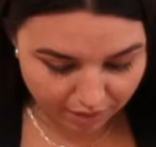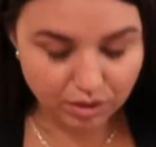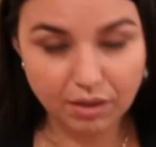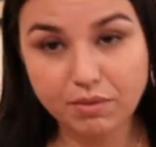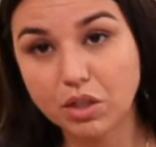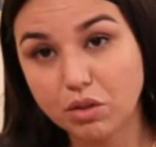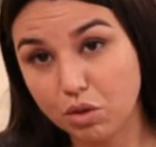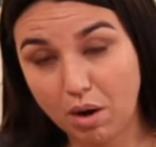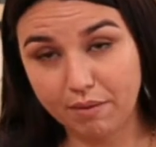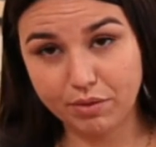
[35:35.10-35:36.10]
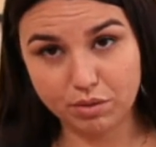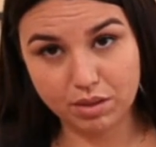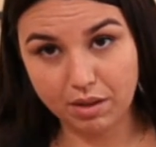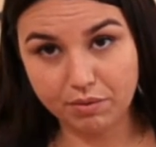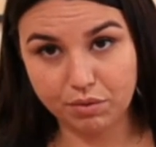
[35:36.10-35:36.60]
on. You don't have to use
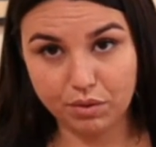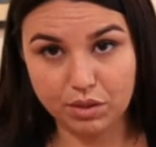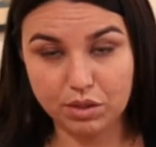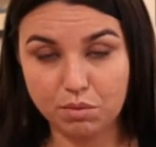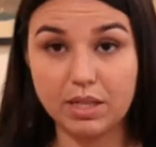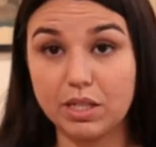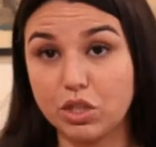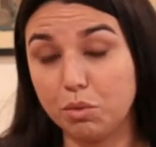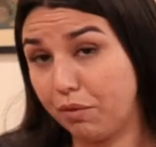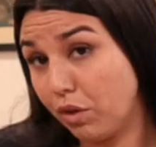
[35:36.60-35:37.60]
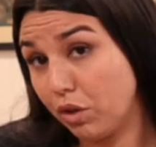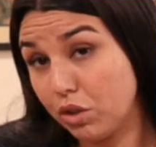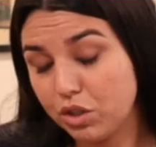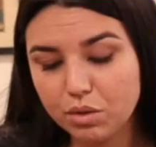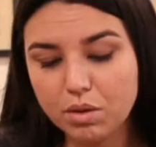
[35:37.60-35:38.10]
gloves for this one unless you prefer to.